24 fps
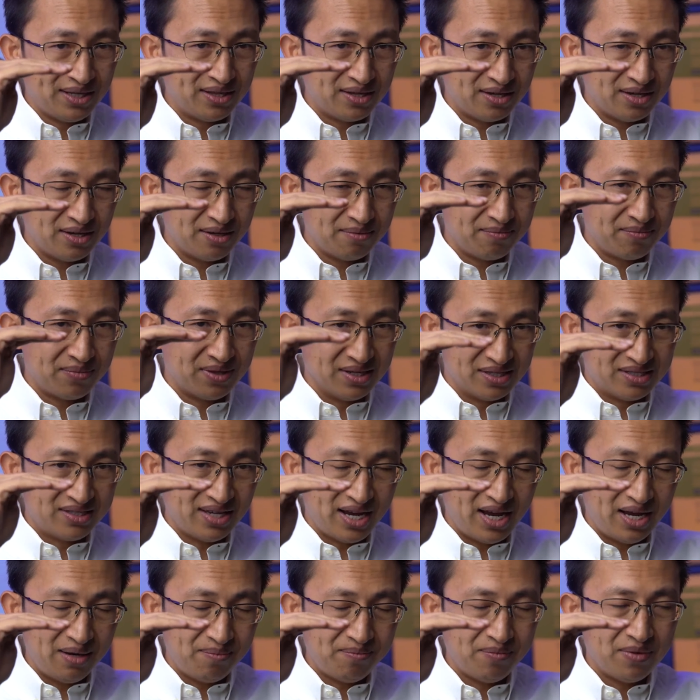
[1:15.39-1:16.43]
the
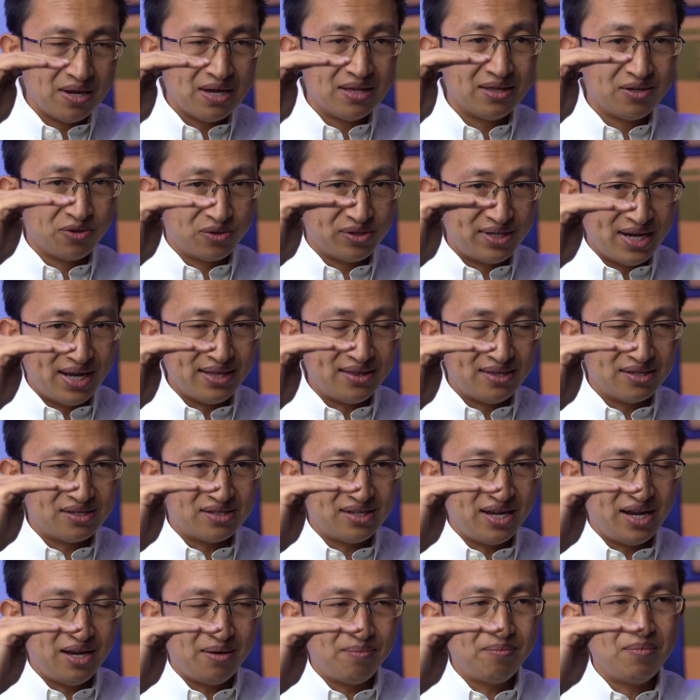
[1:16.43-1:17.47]
same, your debt the
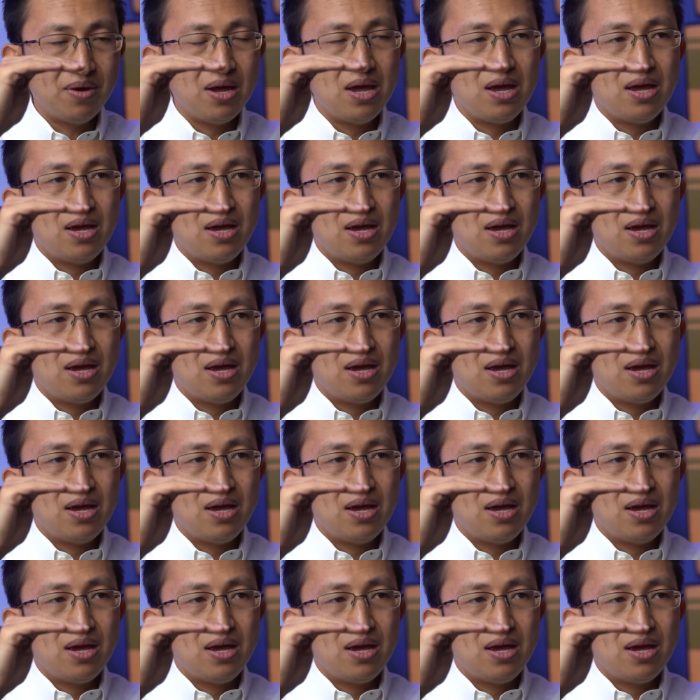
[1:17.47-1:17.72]
same,